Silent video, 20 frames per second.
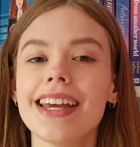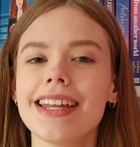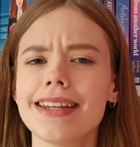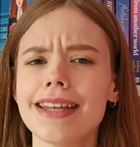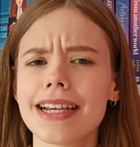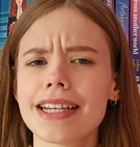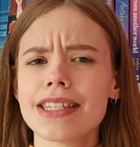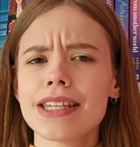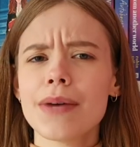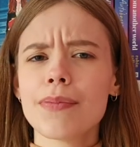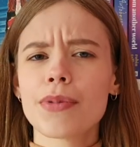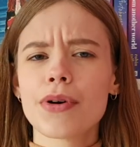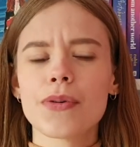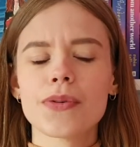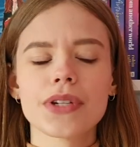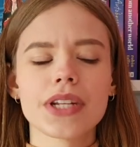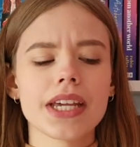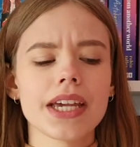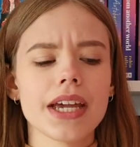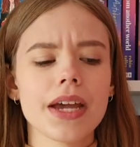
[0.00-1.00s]
Next up
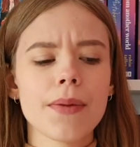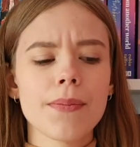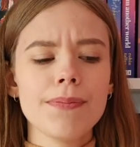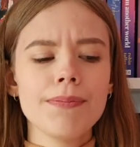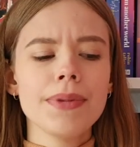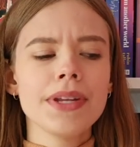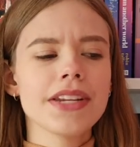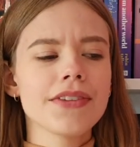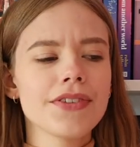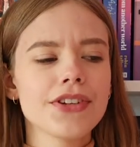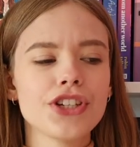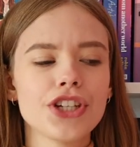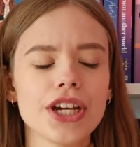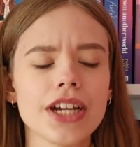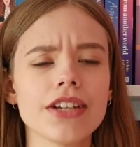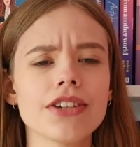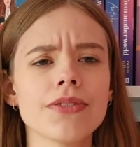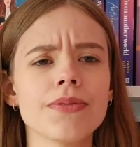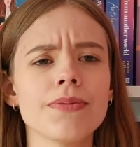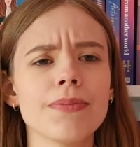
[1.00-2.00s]
was a bit of a
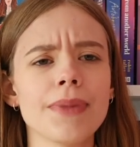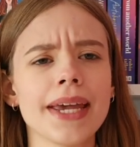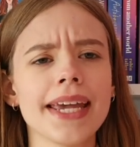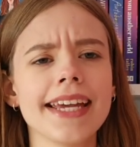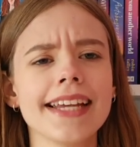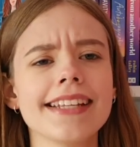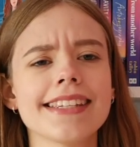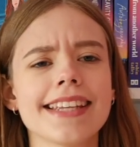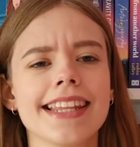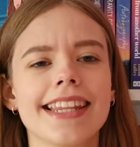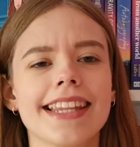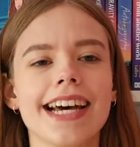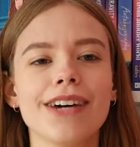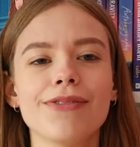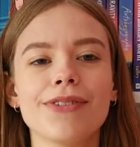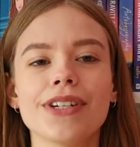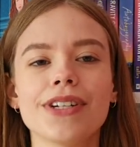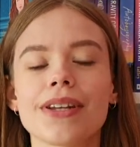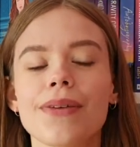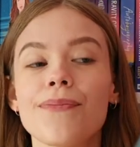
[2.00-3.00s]
change in pace, and that
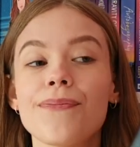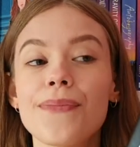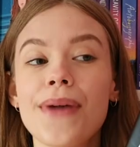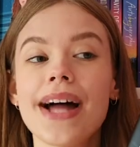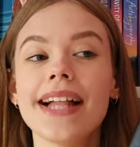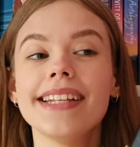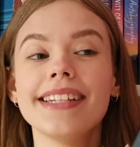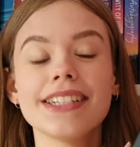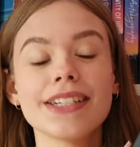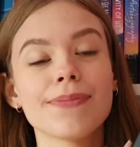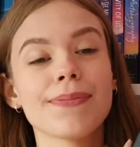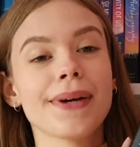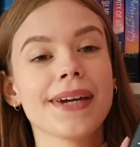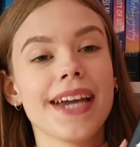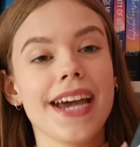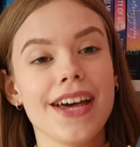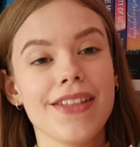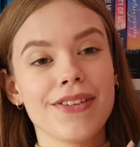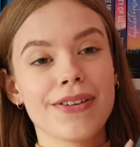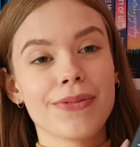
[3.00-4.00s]
was Malice by
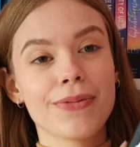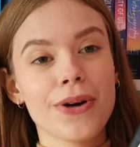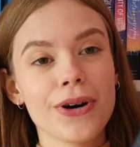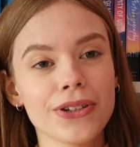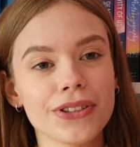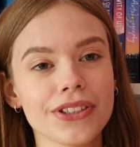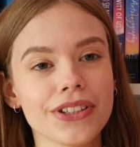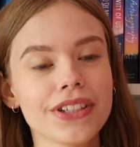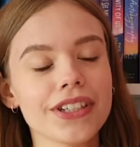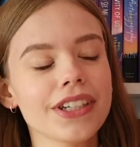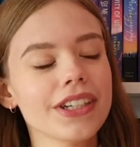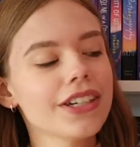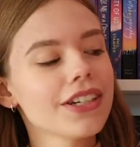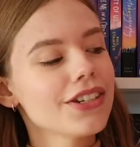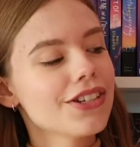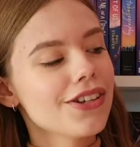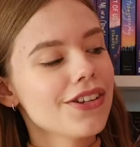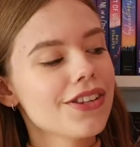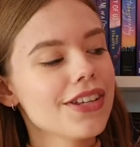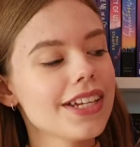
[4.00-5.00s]
Heather Walter.
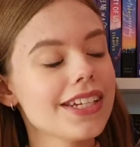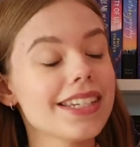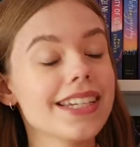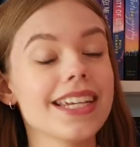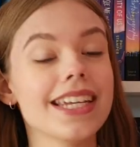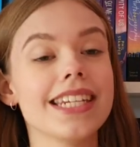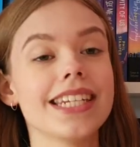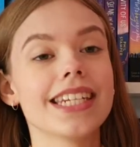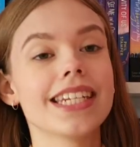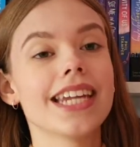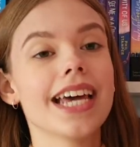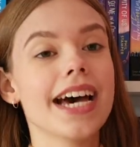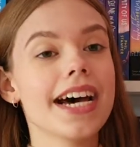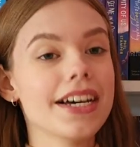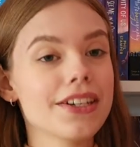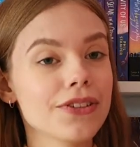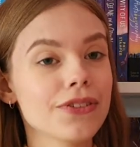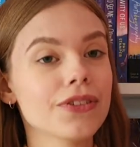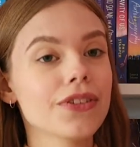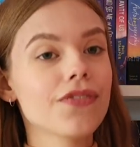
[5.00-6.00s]
So this is an
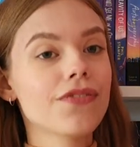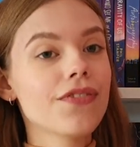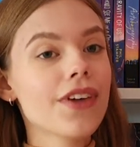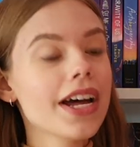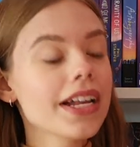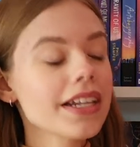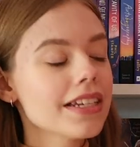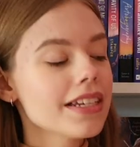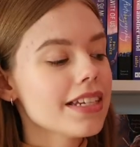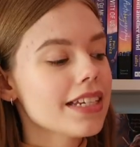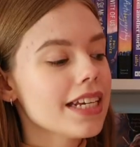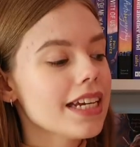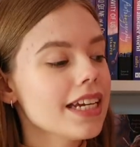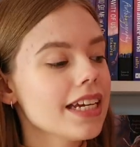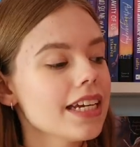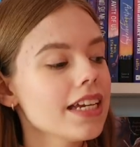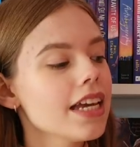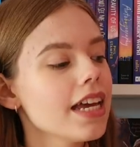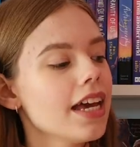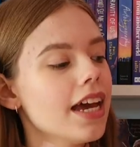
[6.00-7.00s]
adult
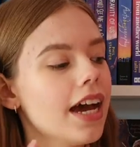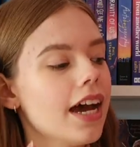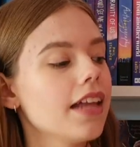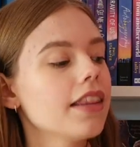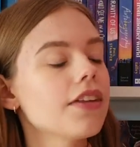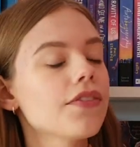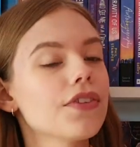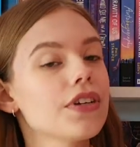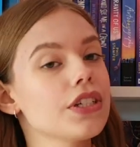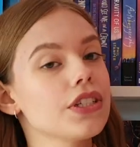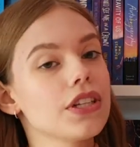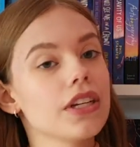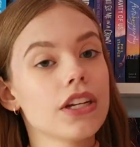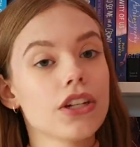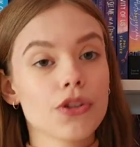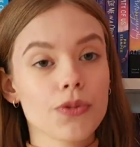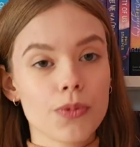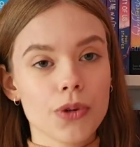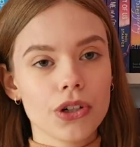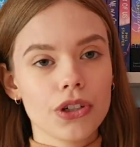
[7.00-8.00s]
fantasy and the first in a
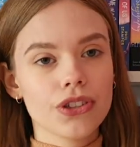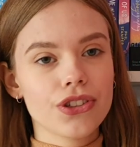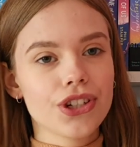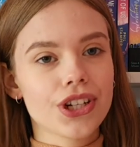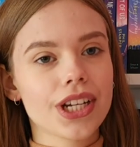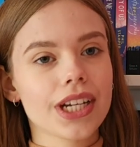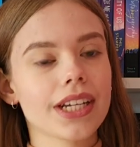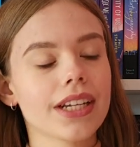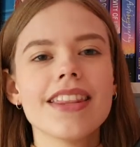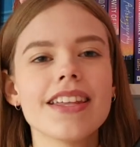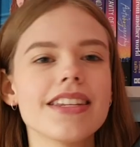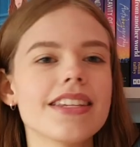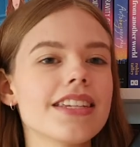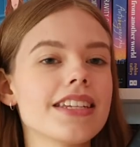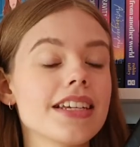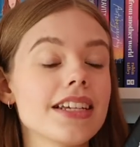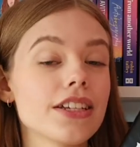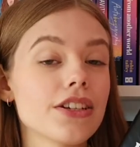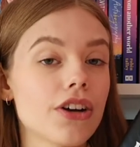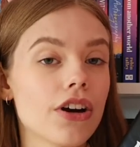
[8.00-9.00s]
duology. This is
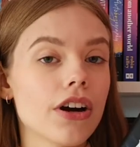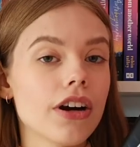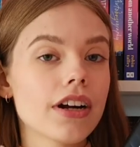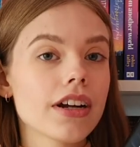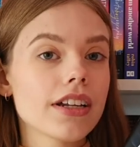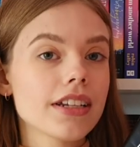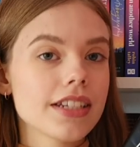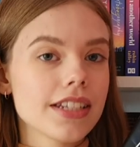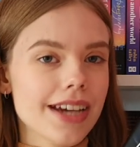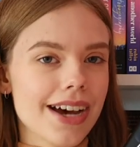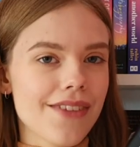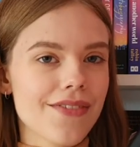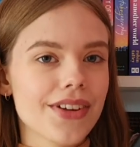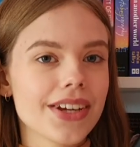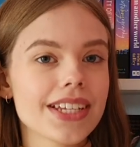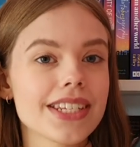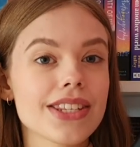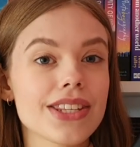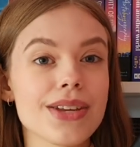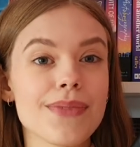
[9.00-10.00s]
a dark,
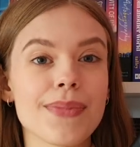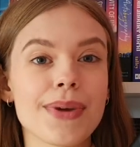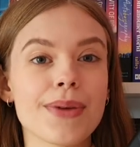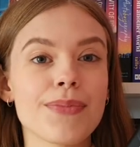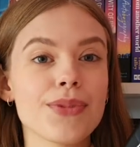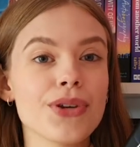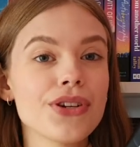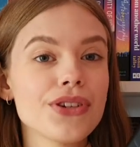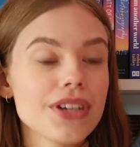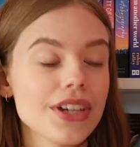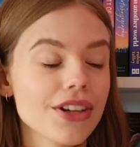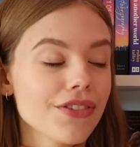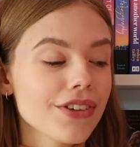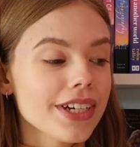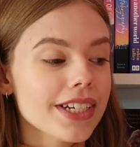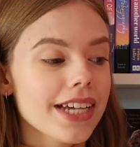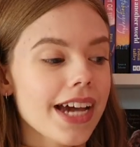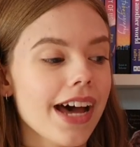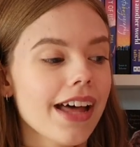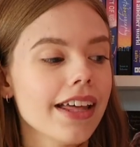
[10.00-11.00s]
sapphic Sleeping Beauty
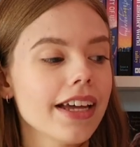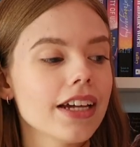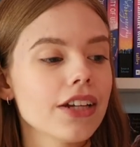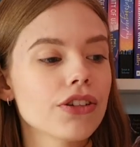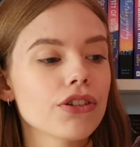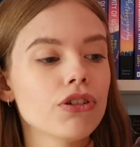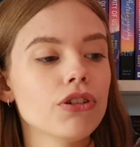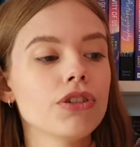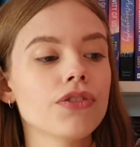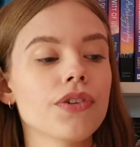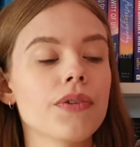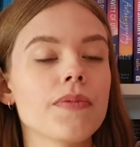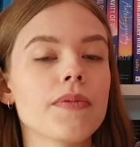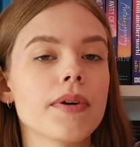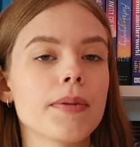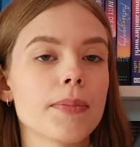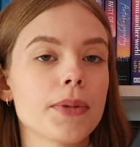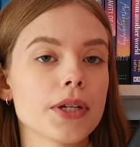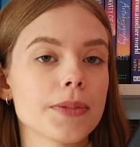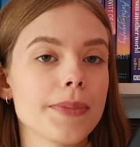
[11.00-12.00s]
retelling told from the
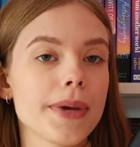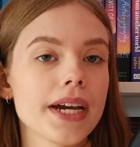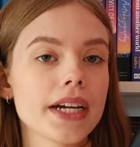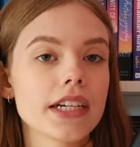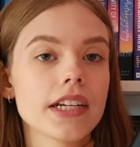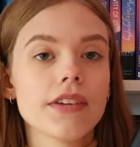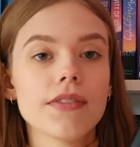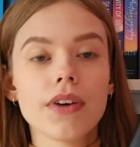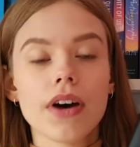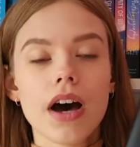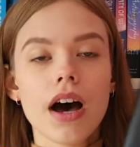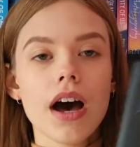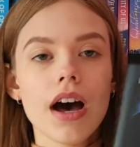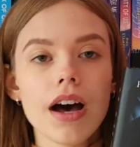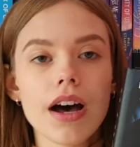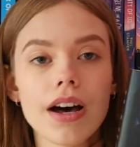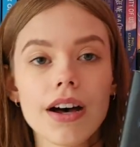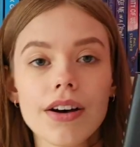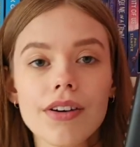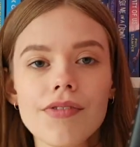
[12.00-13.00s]
perspective
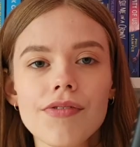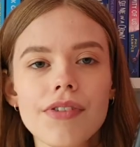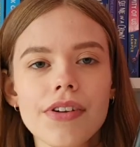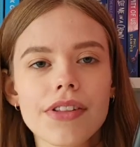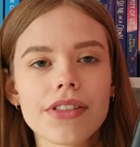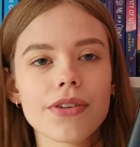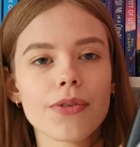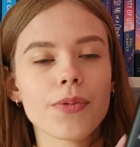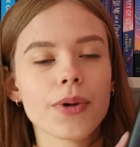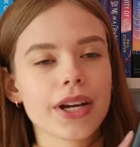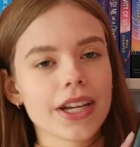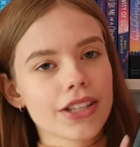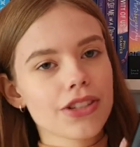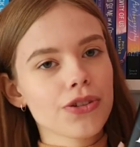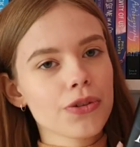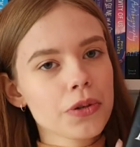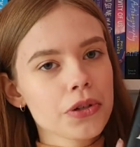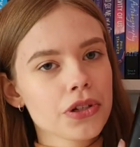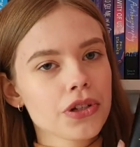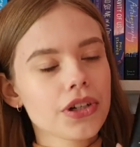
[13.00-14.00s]
of the Wicked
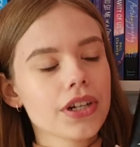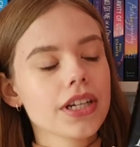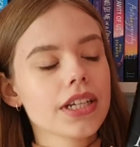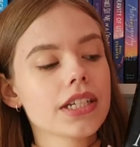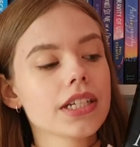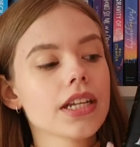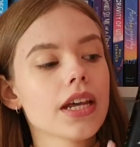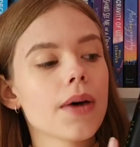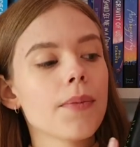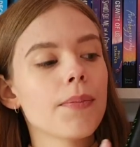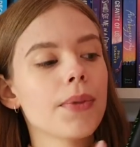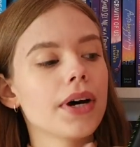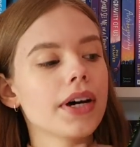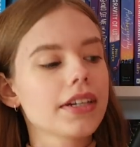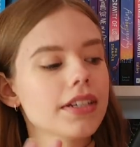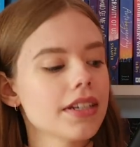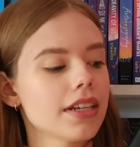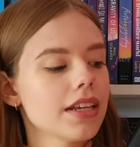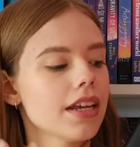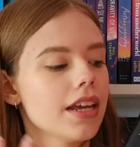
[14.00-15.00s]
Sorceress,
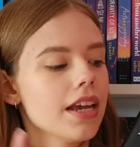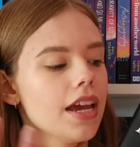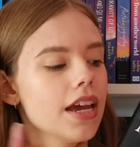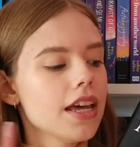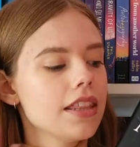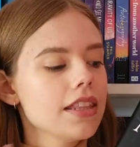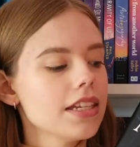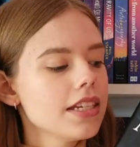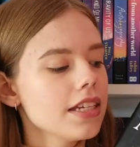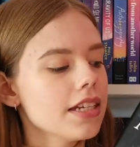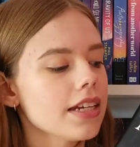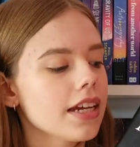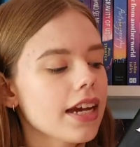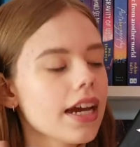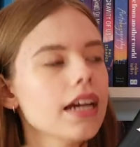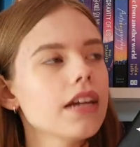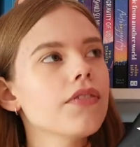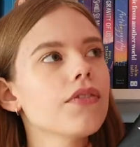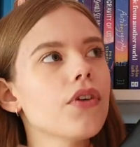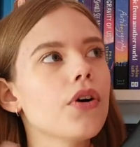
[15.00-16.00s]
but this is a
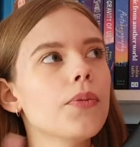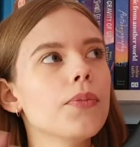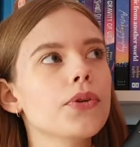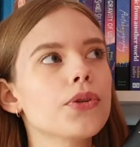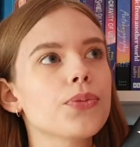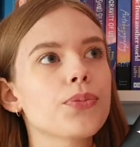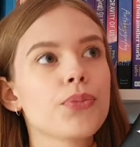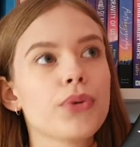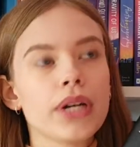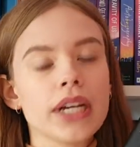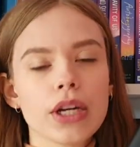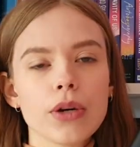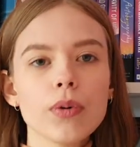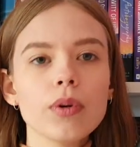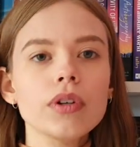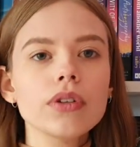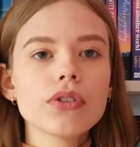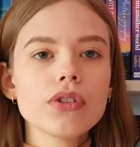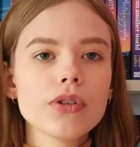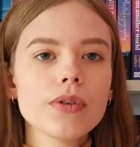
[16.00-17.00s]
kind of almost
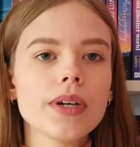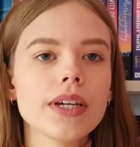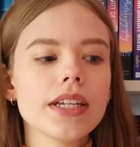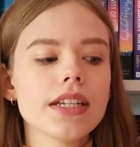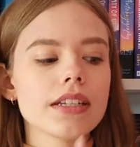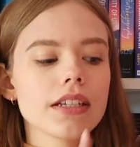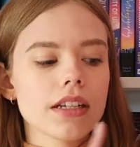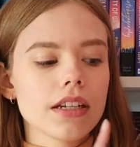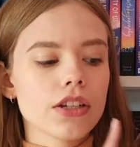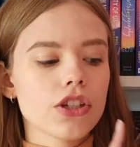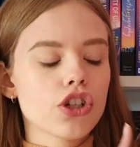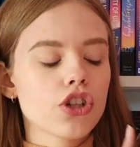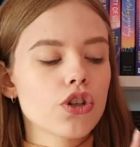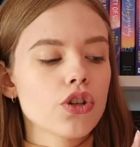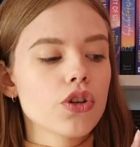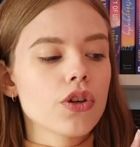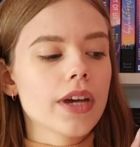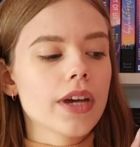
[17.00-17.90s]
prequel to it, so you